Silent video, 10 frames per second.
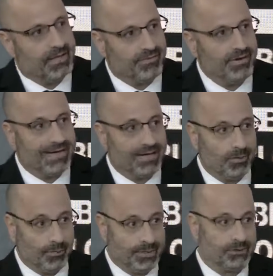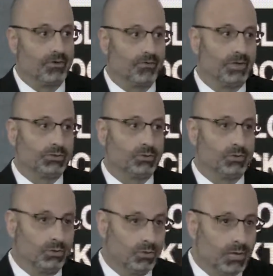a very clear picture of what you
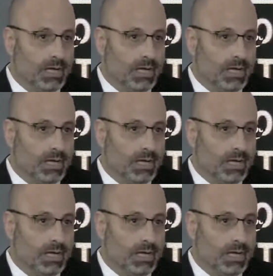should do.